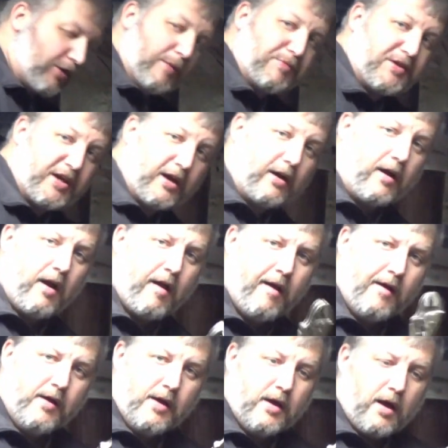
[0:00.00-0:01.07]
grips here
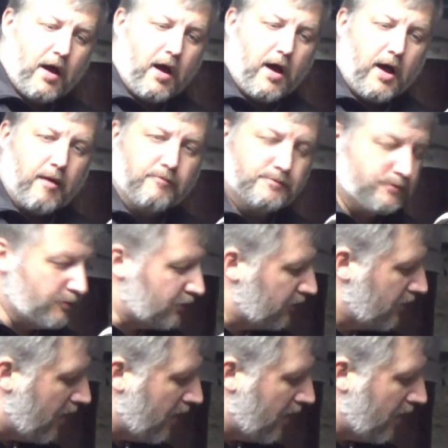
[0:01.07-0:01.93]
um,